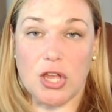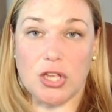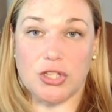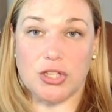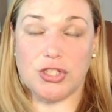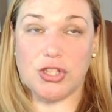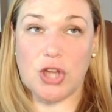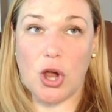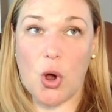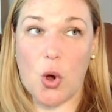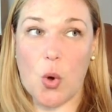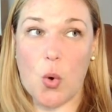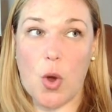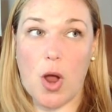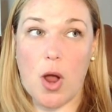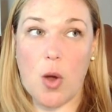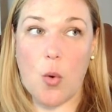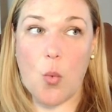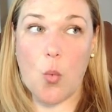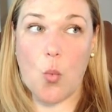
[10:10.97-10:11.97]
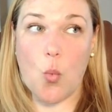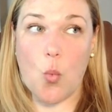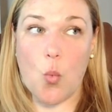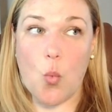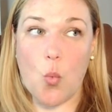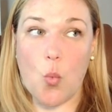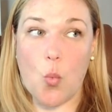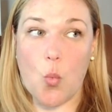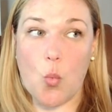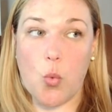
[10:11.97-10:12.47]
So
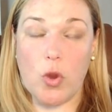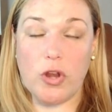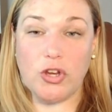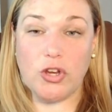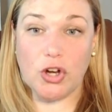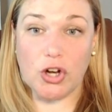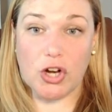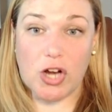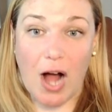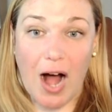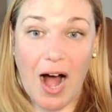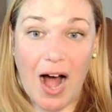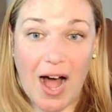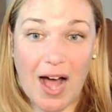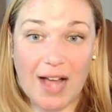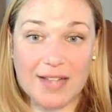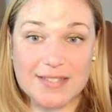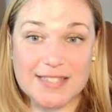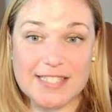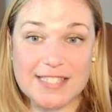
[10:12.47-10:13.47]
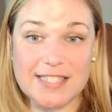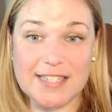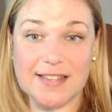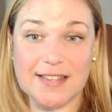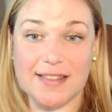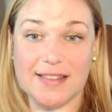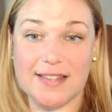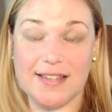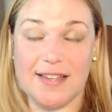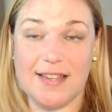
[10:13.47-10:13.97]
when you're
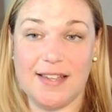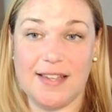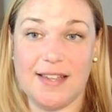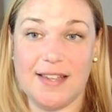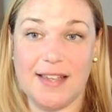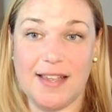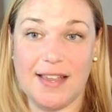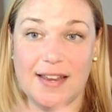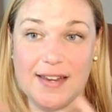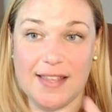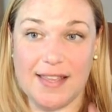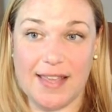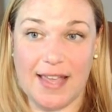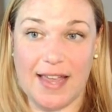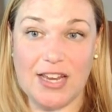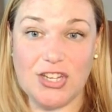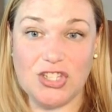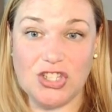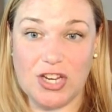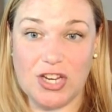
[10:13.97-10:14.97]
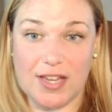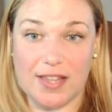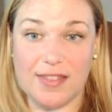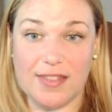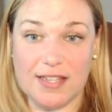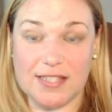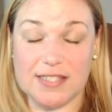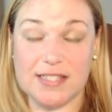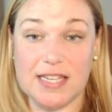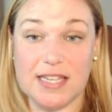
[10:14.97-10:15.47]
constantly engaging in
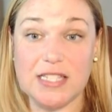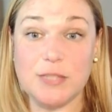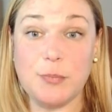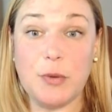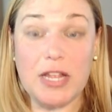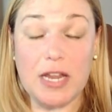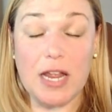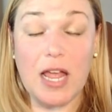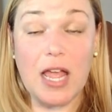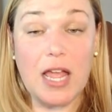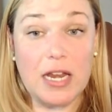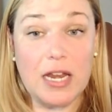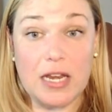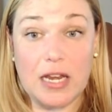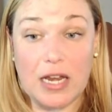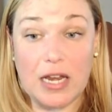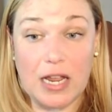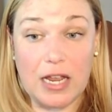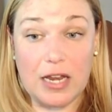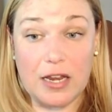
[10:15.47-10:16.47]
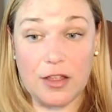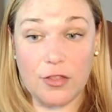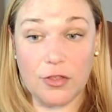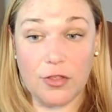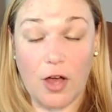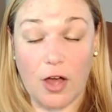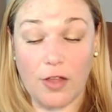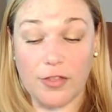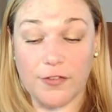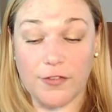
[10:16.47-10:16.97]
these things, but and
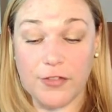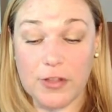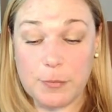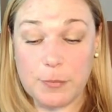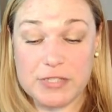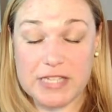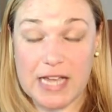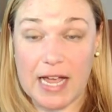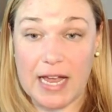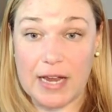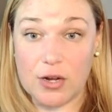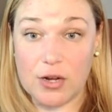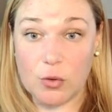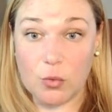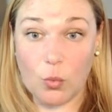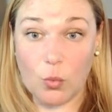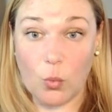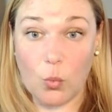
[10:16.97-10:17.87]
then on the flip side,